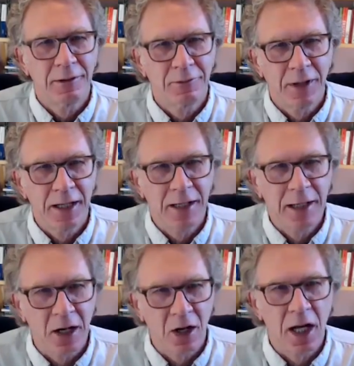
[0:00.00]
right, and
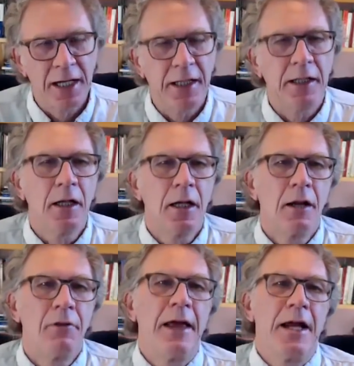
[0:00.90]
aligning,
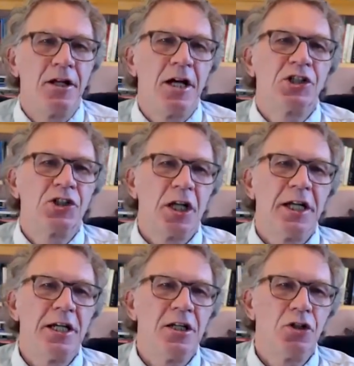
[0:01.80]
that does
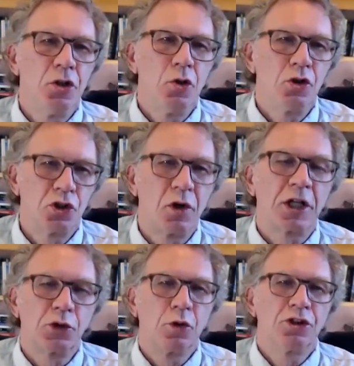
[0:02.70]
lead to
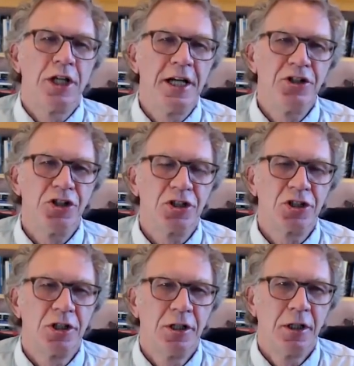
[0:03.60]
structural changes
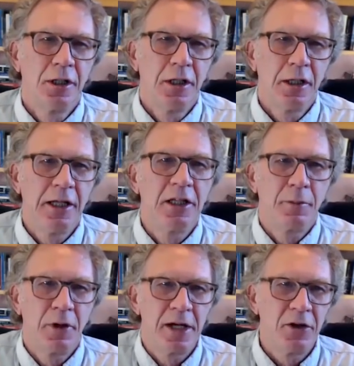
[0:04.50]
in the
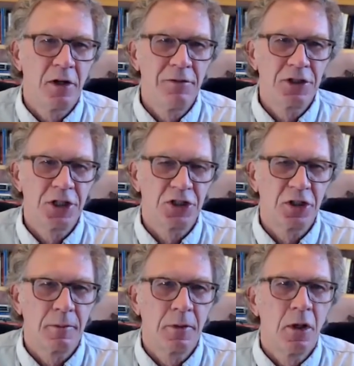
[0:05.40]
brain and nervous
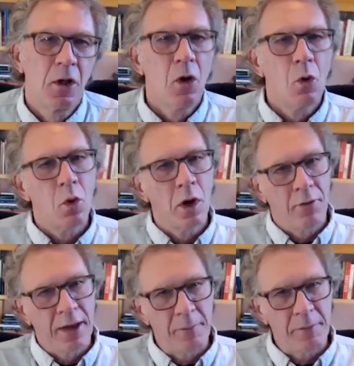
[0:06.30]
system, where
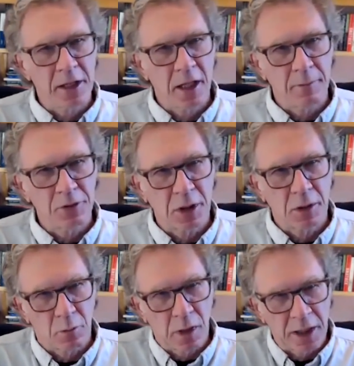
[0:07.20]
that becomes
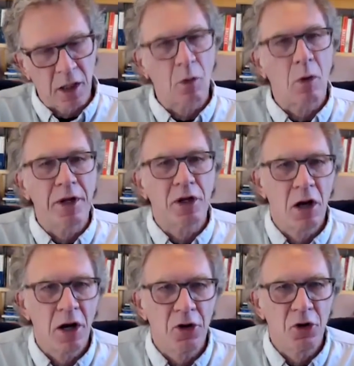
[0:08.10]
really what we call
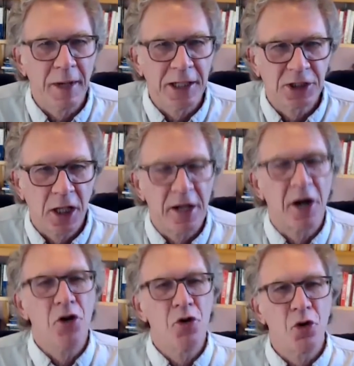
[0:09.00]
our new baseline,
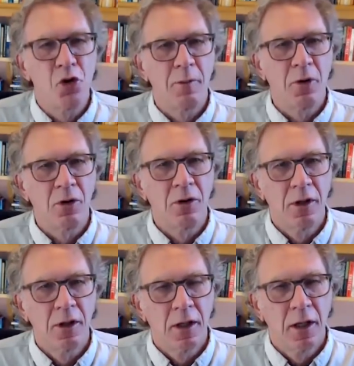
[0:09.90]
our new normal.
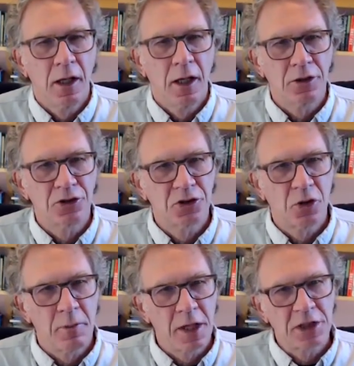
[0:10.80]
So
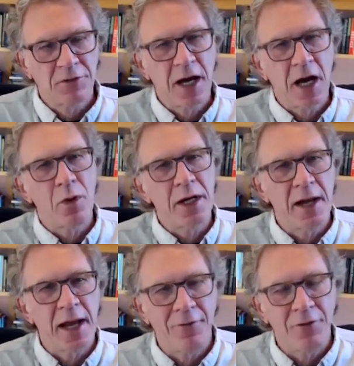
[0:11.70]
much of how we
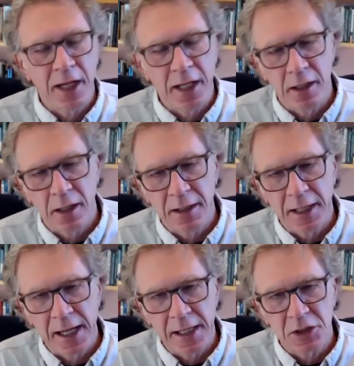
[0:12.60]
navigate a
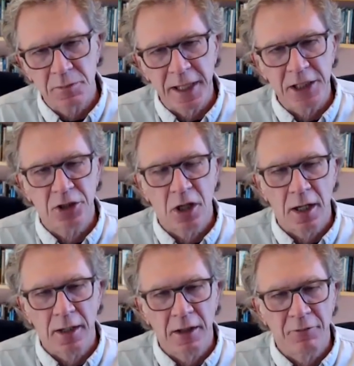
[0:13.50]
day is based
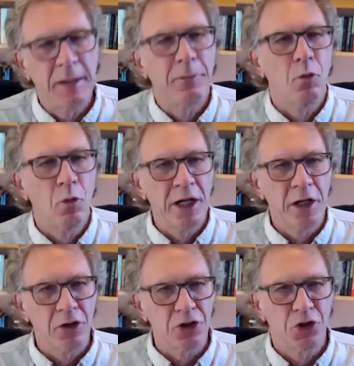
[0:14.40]
on, if people really
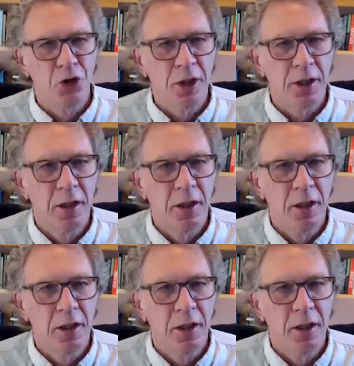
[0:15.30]
understood